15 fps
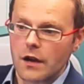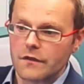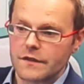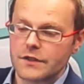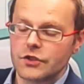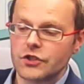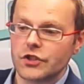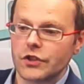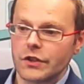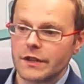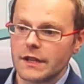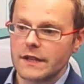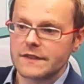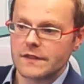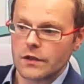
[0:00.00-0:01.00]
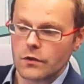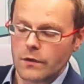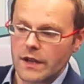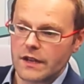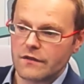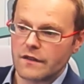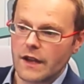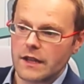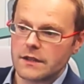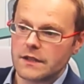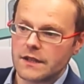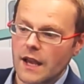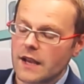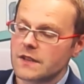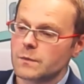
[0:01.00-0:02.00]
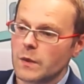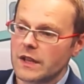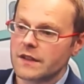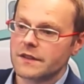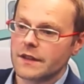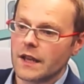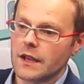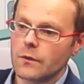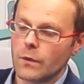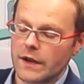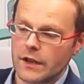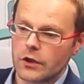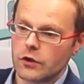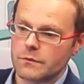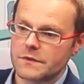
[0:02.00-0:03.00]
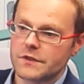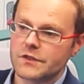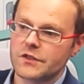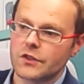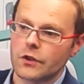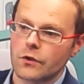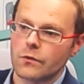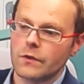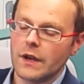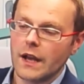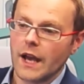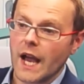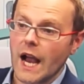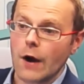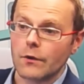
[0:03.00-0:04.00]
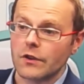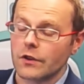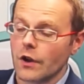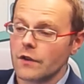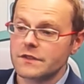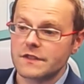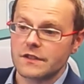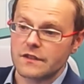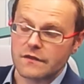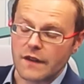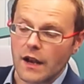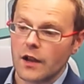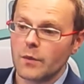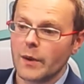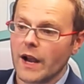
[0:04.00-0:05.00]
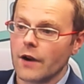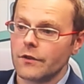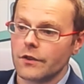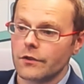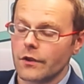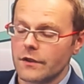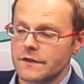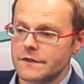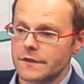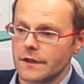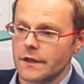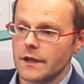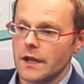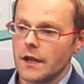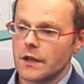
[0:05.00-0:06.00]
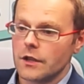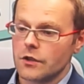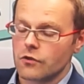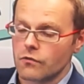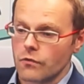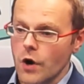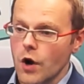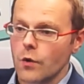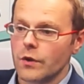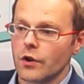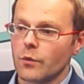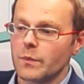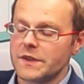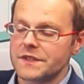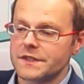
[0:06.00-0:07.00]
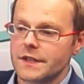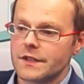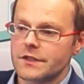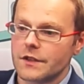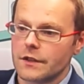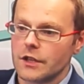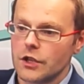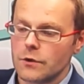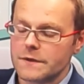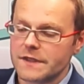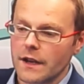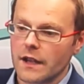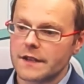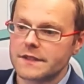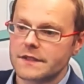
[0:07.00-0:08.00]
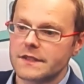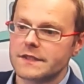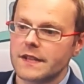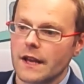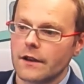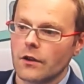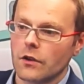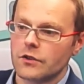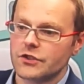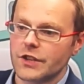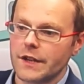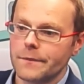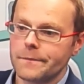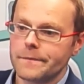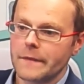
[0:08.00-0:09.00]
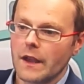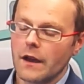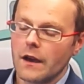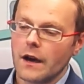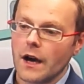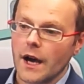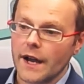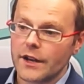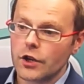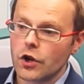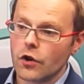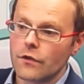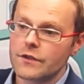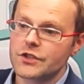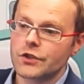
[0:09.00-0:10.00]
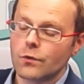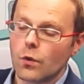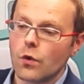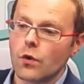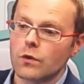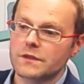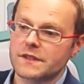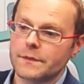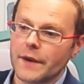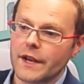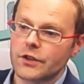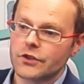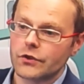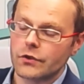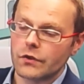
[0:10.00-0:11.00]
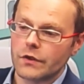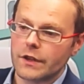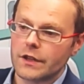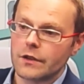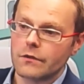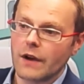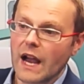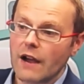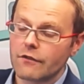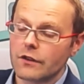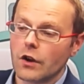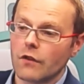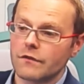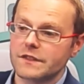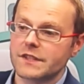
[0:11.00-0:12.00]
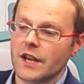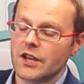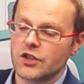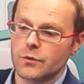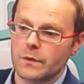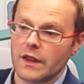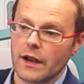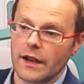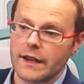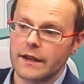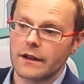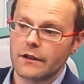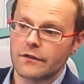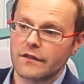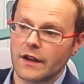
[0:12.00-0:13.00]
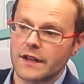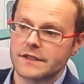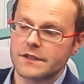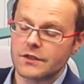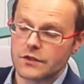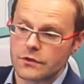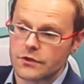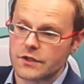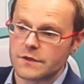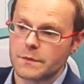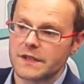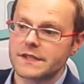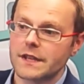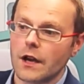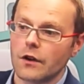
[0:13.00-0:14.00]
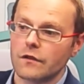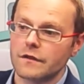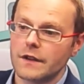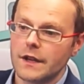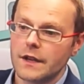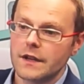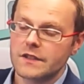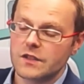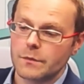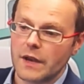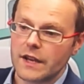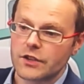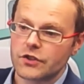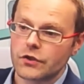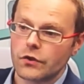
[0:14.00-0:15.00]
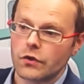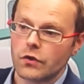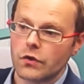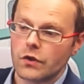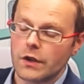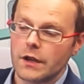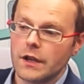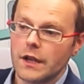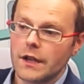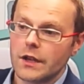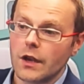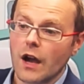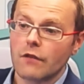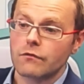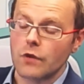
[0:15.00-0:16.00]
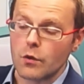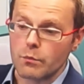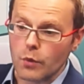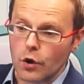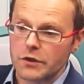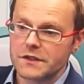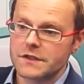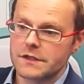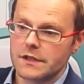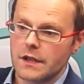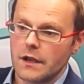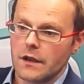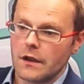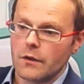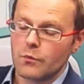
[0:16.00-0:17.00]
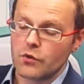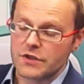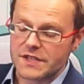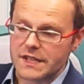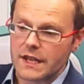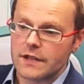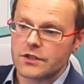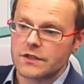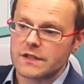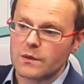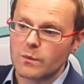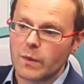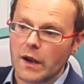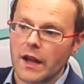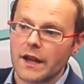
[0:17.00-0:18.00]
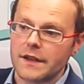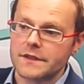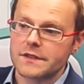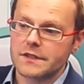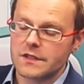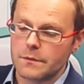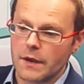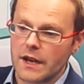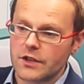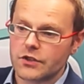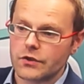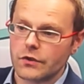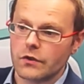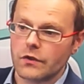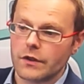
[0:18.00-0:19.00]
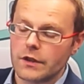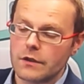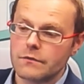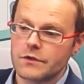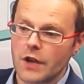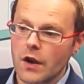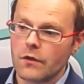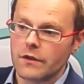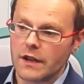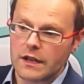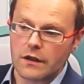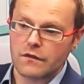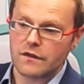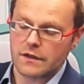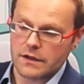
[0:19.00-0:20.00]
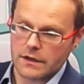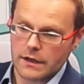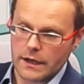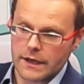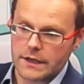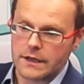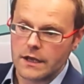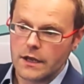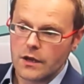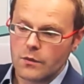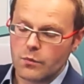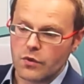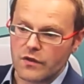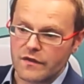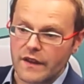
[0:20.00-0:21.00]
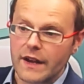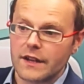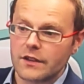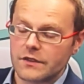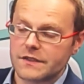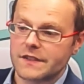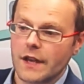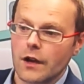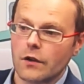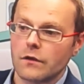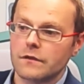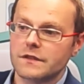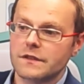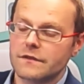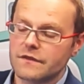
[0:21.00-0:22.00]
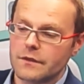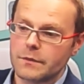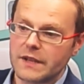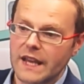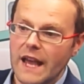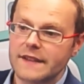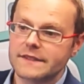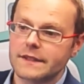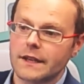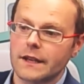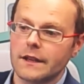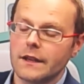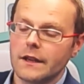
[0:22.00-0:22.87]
of this journey to innovate the next big thing when it comes to how you're going to develop, how you're going to grow your business and utilise this technology, I'd encourage you all to make sure that you have a conversation with a legal advisor such as myself to make sure that you have robust procedures in place to make sure that you don't inadvertently prevent yourselves from getting